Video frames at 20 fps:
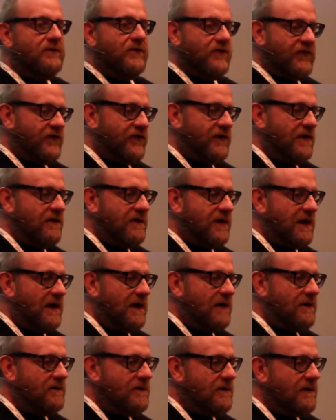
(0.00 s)
the
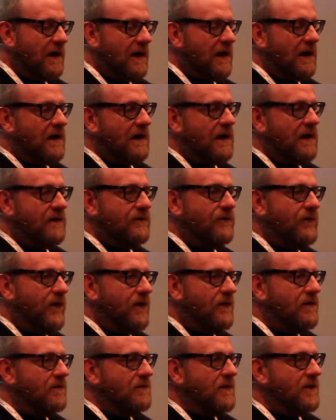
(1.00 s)
studio uh,
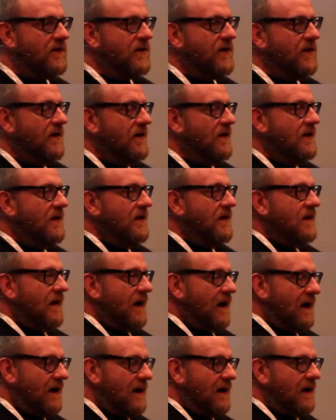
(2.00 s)
environment
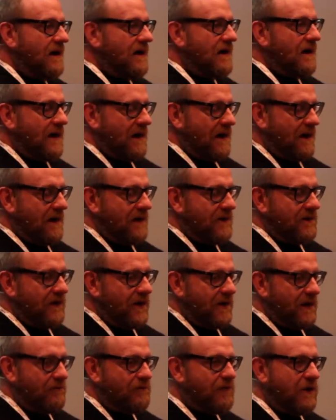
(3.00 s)
uh, and
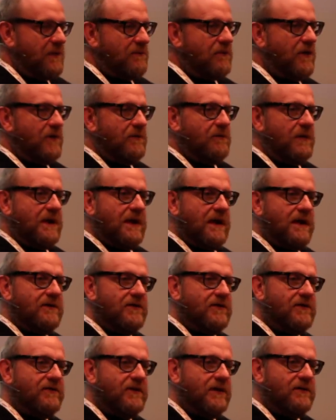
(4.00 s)
uh, bit by bit
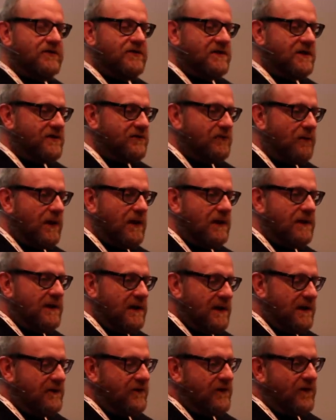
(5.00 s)
encroached its way
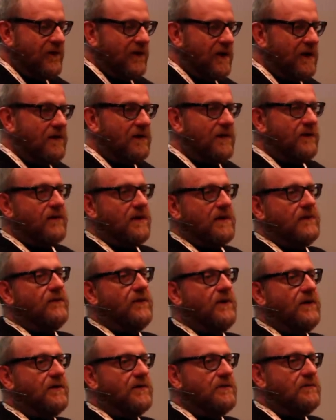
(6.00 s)
into the live
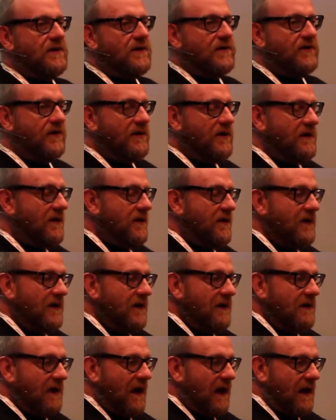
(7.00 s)
environment.
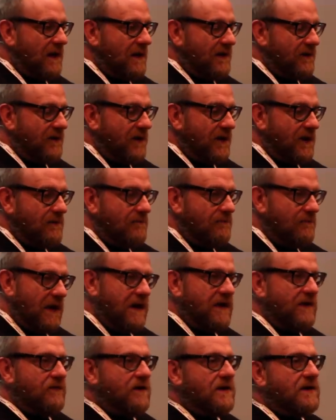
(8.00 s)
And uh,
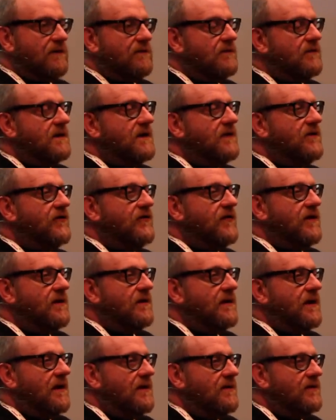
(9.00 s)
many recording
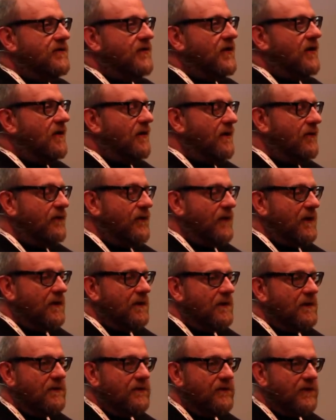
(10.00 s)
studios offer
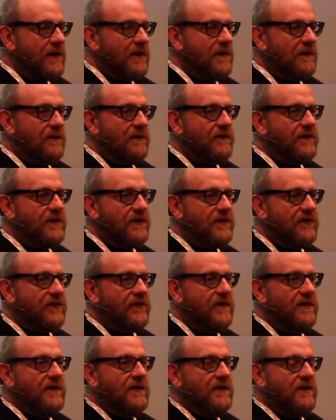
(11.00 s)
the artist
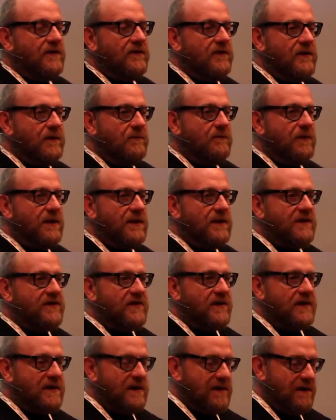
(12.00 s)
the
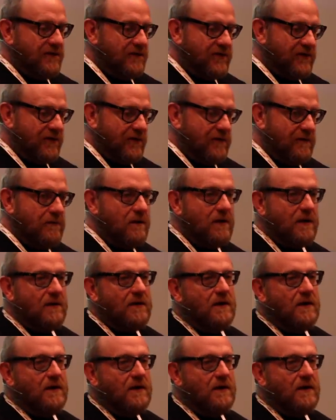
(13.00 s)
ability to